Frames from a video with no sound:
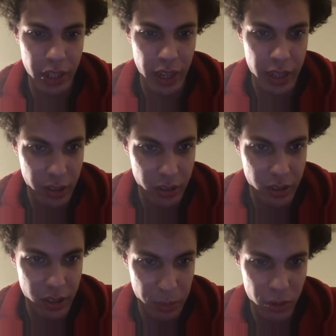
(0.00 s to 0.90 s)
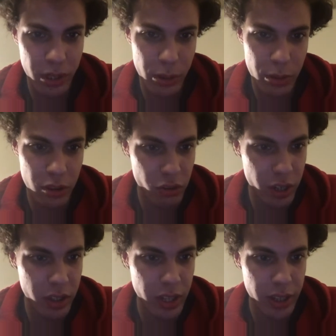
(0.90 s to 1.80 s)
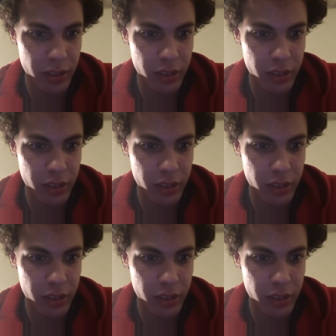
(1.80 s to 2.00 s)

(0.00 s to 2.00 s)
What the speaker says: lights. I'm going with the string lights.